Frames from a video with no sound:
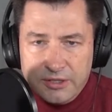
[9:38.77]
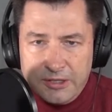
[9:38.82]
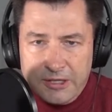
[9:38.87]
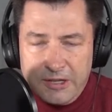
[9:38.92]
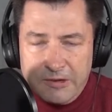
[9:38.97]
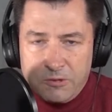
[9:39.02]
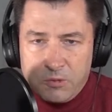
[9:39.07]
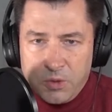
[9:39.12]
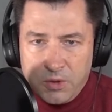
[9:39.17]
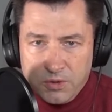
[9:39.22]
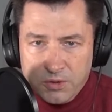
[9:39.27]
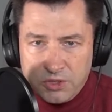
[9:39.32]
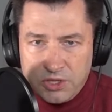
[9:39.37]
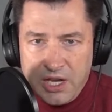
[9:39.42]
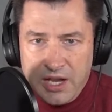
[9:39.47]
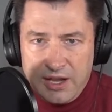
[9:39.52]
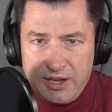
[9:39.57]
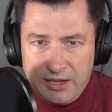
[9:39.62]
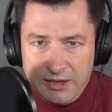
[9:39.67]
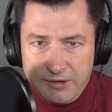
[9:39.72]
in
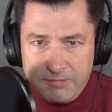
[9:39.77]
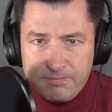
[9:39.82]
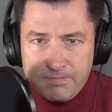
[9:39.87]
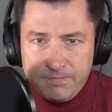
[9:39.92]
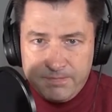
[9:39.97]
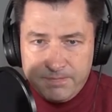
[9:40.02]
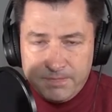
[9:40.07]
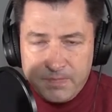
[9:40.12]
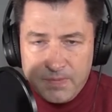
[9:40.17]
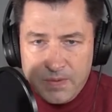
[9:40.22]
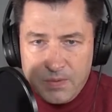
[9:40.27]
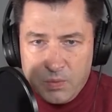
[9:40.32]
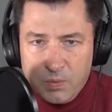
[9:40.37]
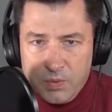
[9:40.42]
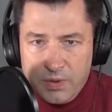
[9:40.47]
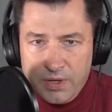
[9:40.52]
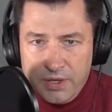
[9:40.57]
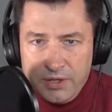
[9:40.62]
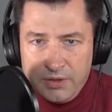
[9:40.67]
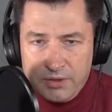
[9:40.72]
real time
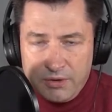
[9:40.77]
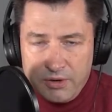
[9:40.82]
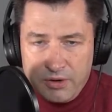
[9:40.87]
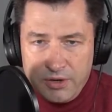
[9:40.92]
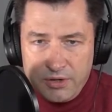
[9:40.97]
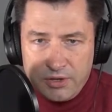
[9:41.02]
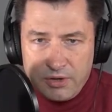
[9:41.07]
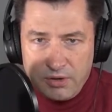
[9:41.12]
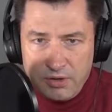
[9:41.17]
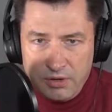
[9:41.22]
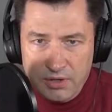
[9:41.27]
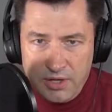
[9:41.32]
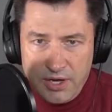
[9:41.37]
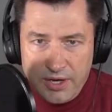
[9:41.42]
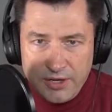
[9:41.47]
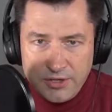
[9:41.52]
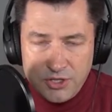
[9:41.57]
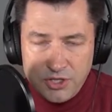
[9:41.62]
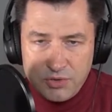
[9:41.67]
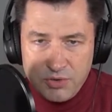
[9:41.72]
when they're under a
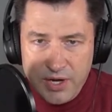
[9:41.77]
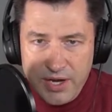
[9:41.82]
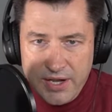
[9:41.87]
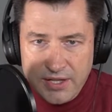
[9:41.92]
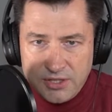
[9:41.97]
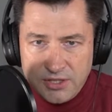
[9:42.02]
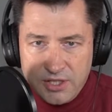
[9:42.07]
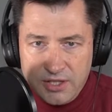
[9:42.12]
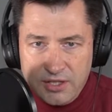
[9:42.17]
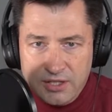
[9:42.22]
lot of stress.